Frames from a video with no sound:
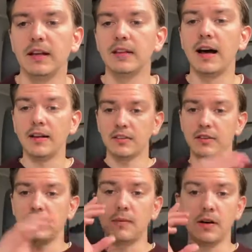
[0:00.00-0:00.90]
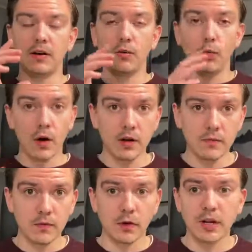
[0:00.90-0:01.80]
task number 1
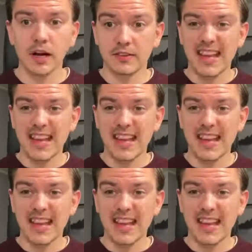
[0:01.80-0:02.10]
or task